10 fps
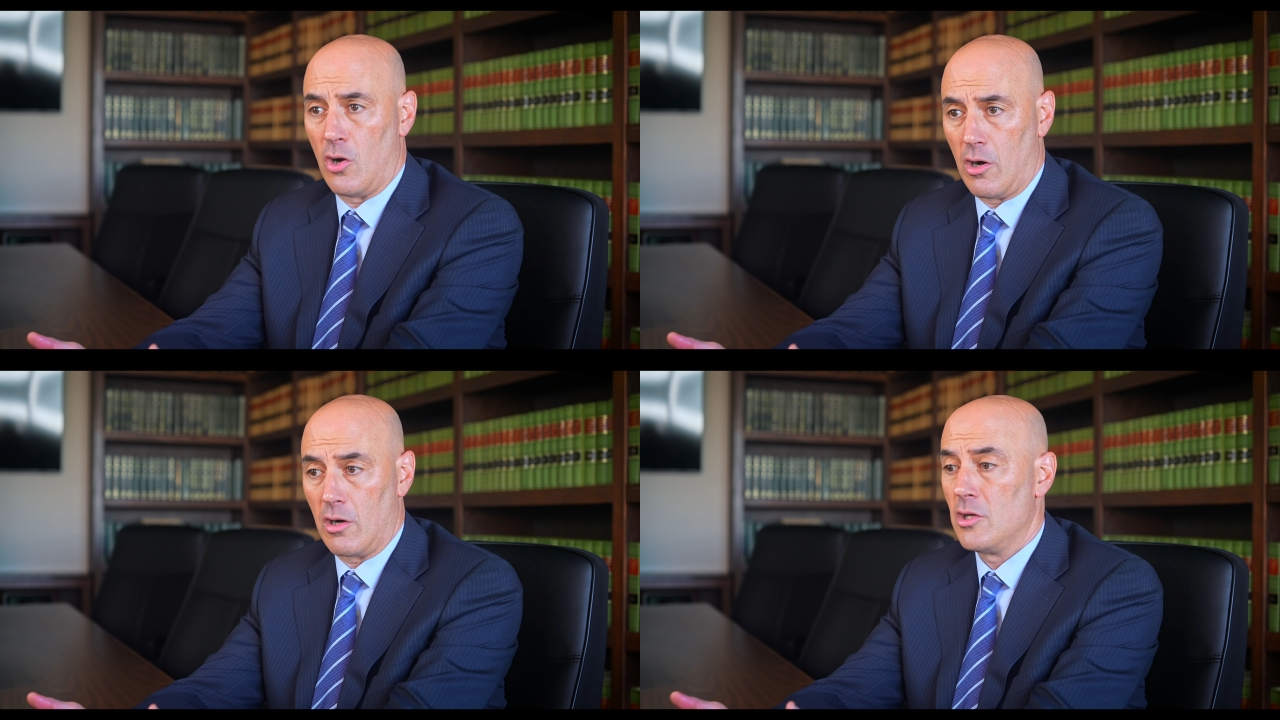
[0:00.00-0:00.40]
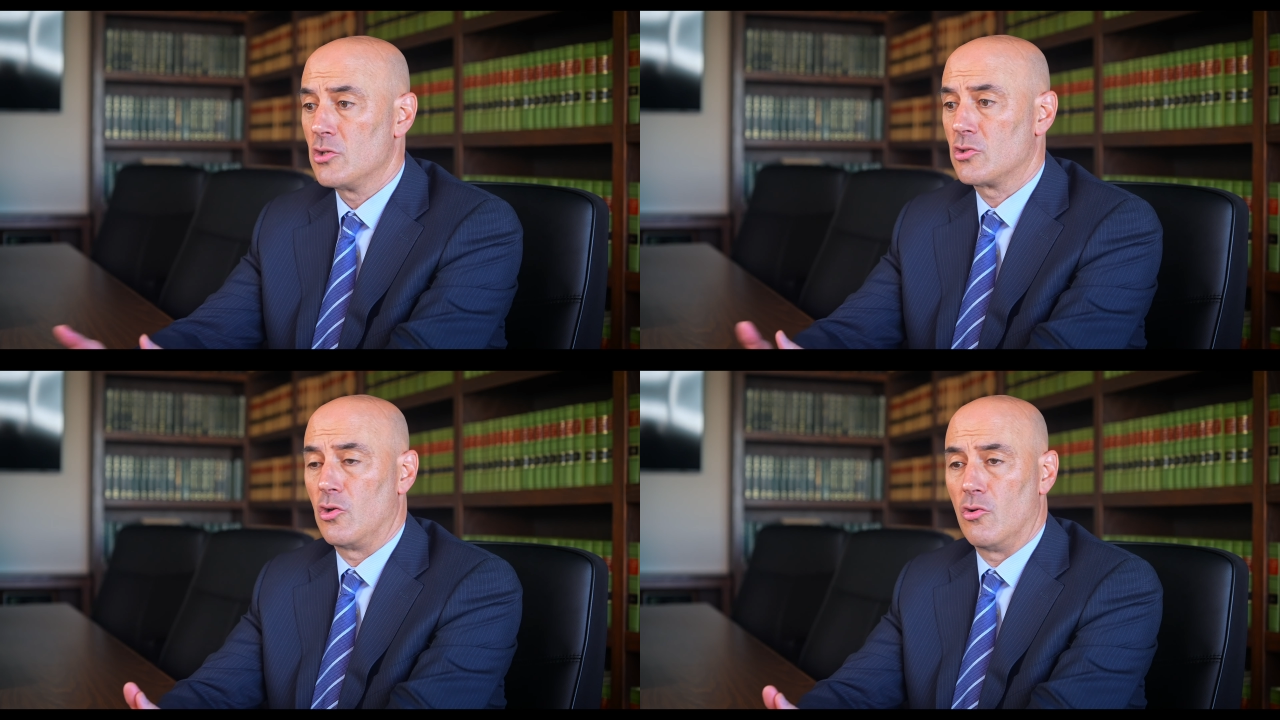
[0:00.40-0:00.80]
are.
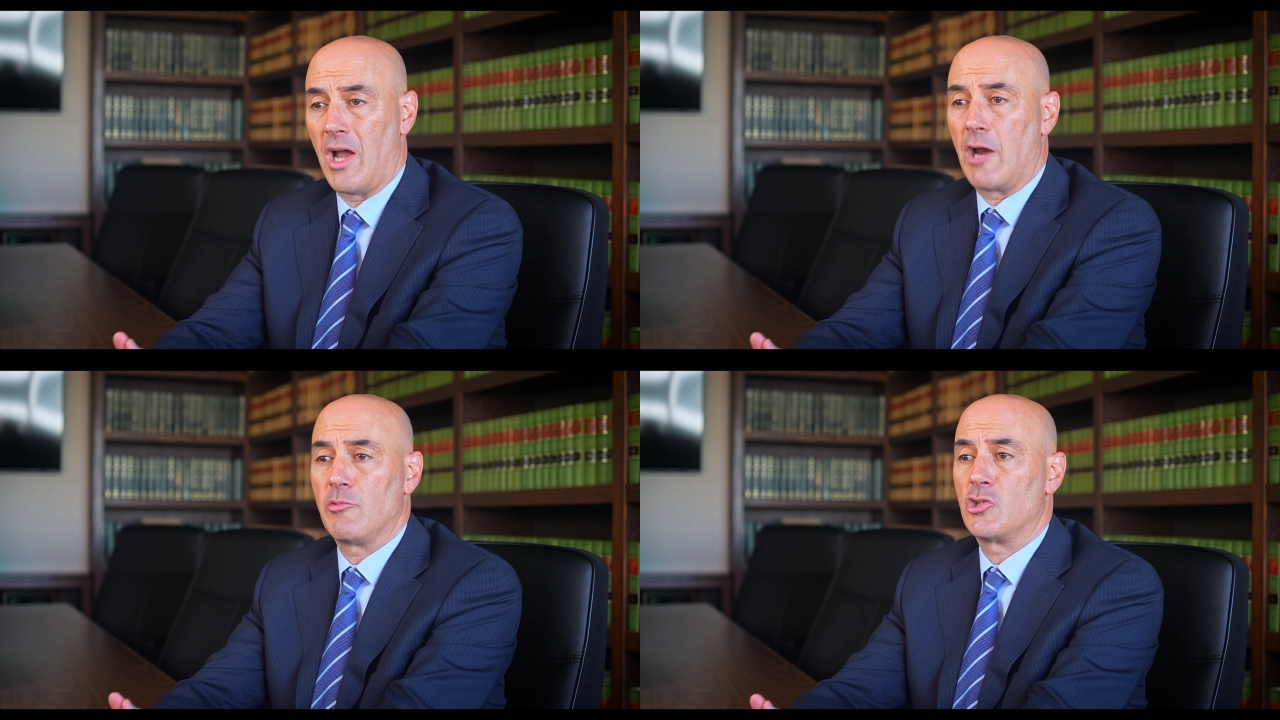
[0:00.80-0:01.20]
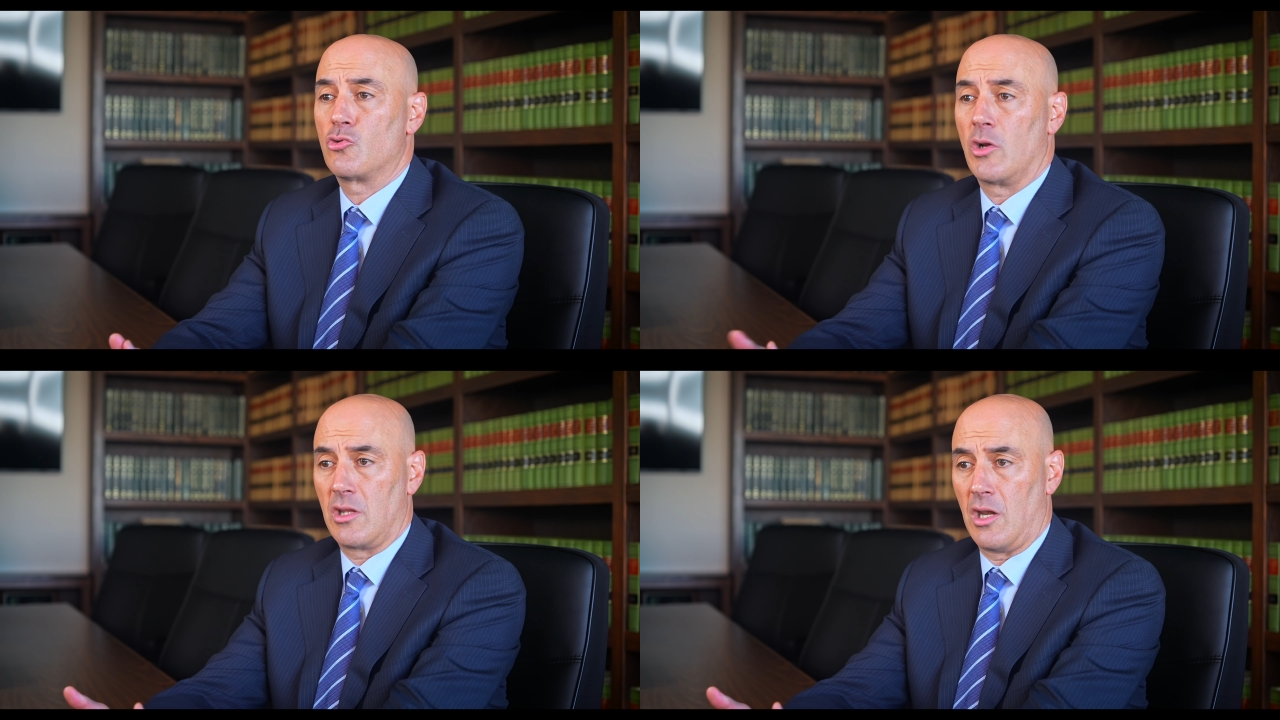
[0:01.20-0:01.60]
So you're not
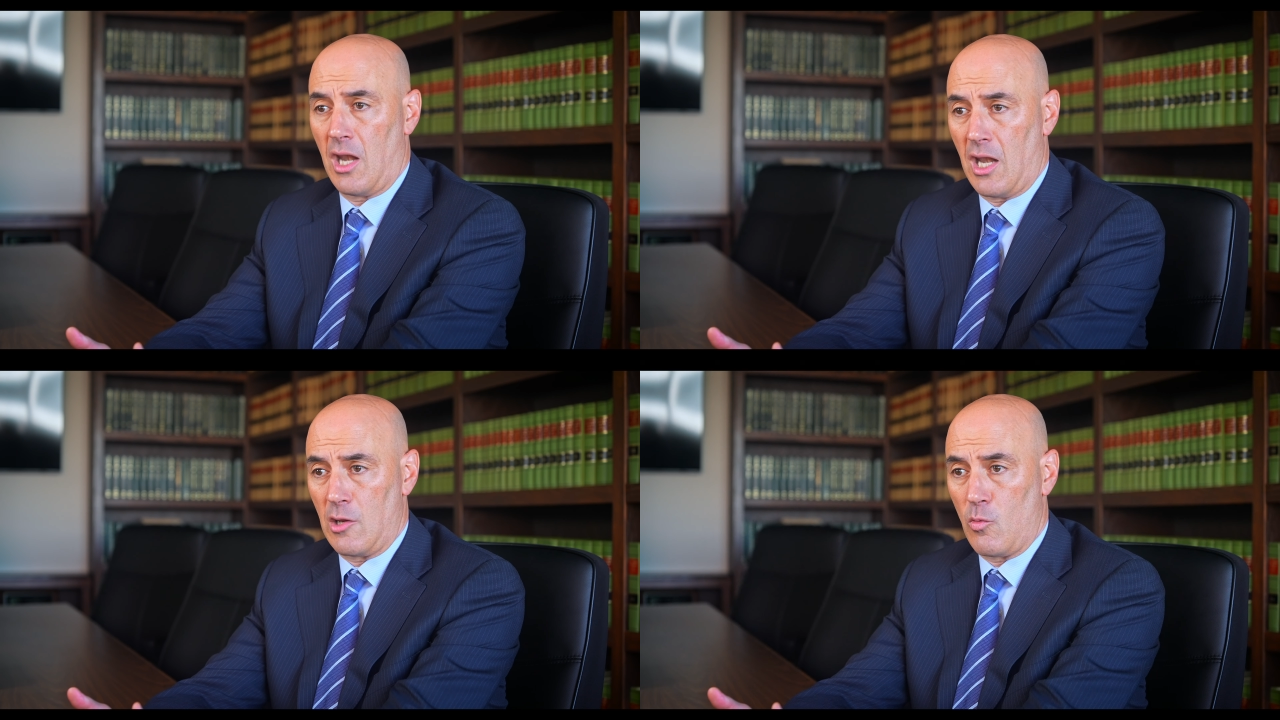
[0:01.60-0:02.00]
restricted in any